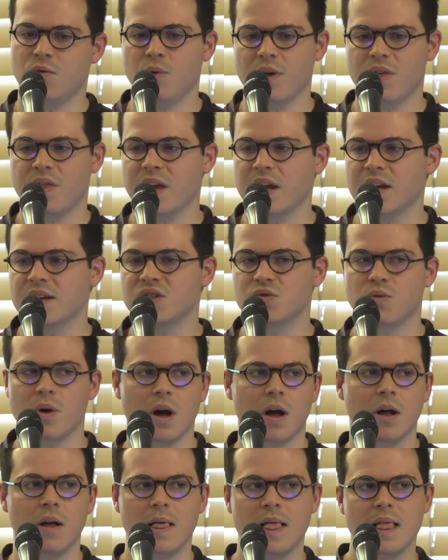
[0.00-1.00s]
We think as
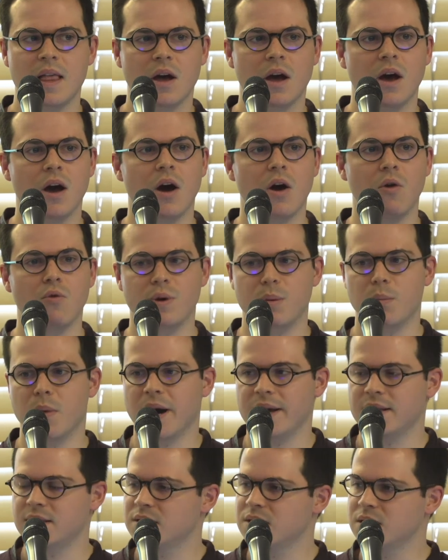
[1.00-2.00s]
well uh, we
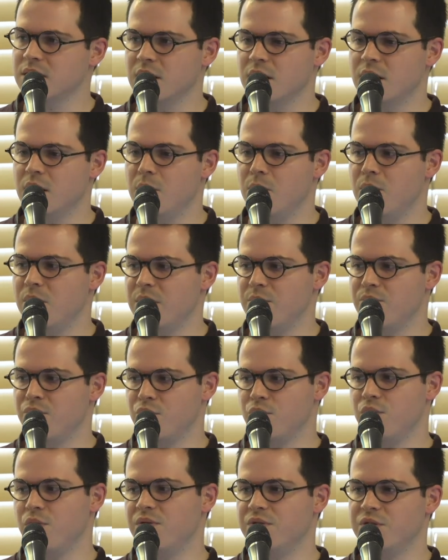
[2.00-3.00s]
might um,
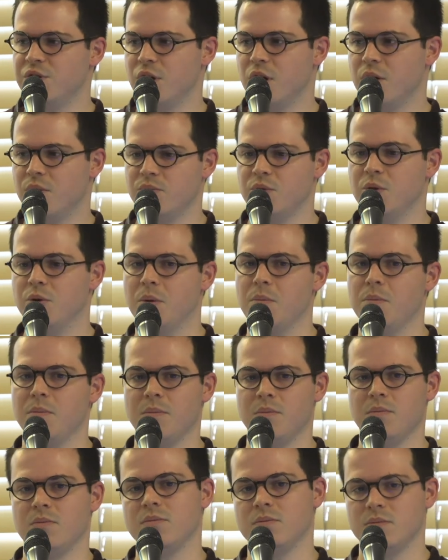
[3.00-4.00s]
improve the, the
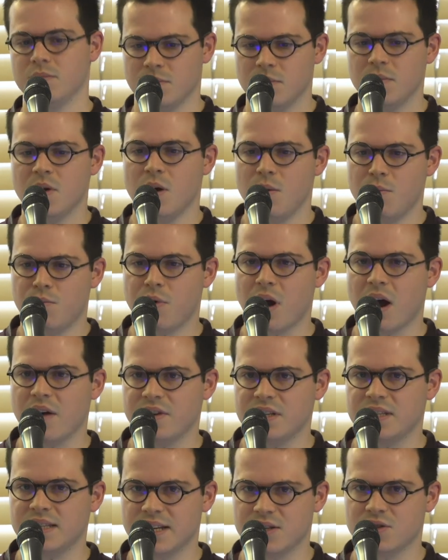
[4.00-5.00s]
um,
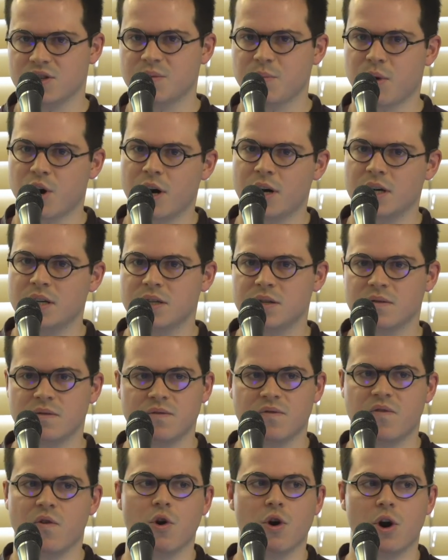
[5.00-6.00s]
private Tezos part
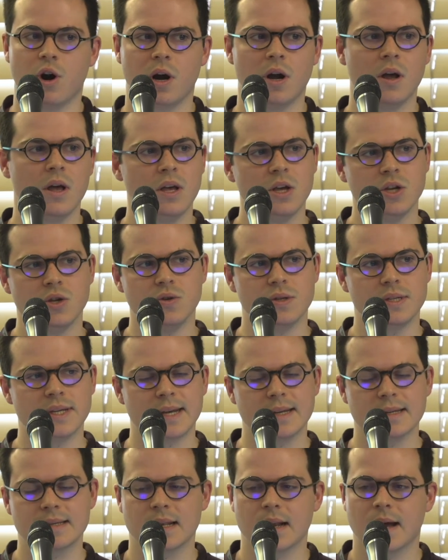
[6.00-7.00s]
for use
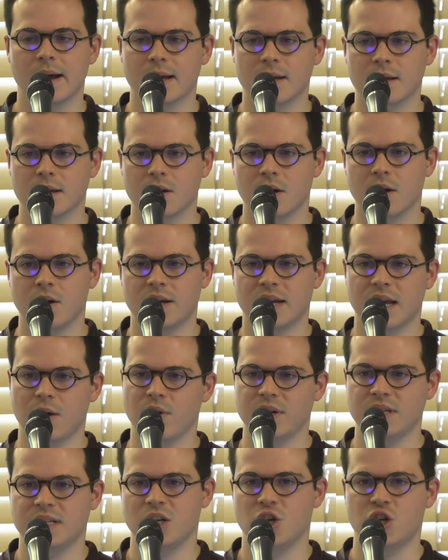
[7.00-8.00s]
case like uh,
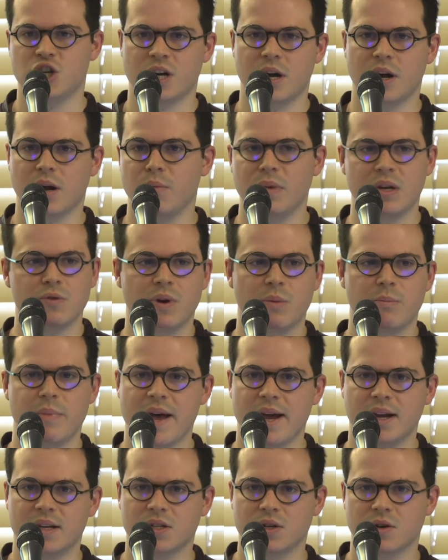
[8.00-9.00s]
KYC sharing between
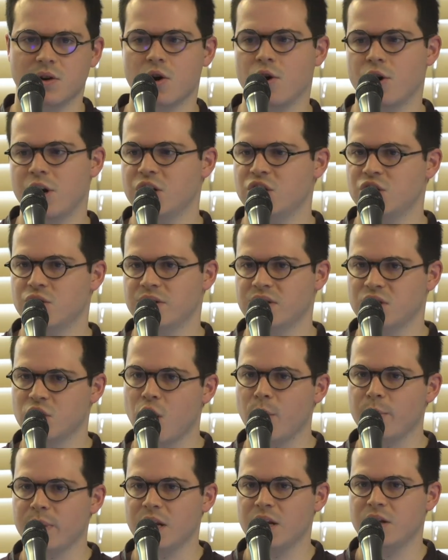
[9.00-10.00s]
banks or insurance
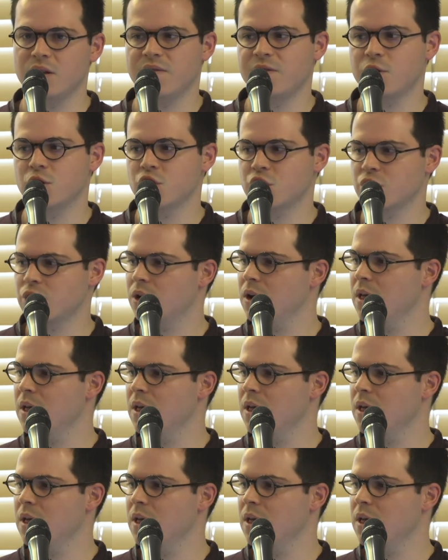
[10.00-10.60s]
company in the future.